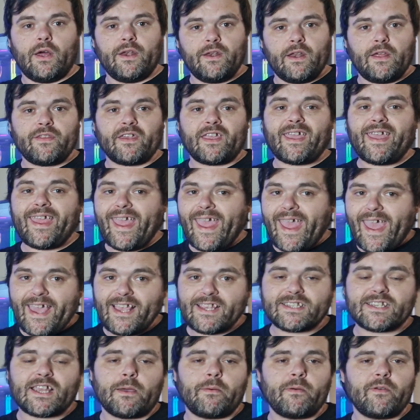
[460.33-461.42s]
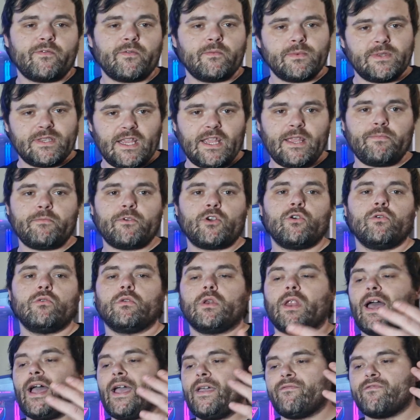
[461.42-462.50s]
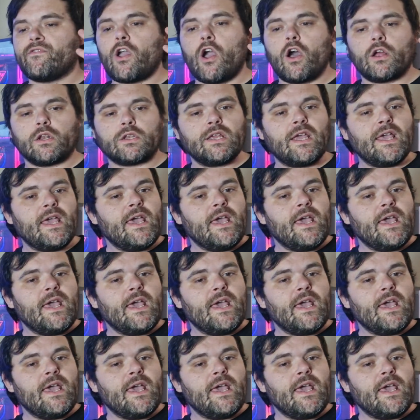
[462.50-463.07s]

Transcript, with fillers: another case coming from Deepcool. I've got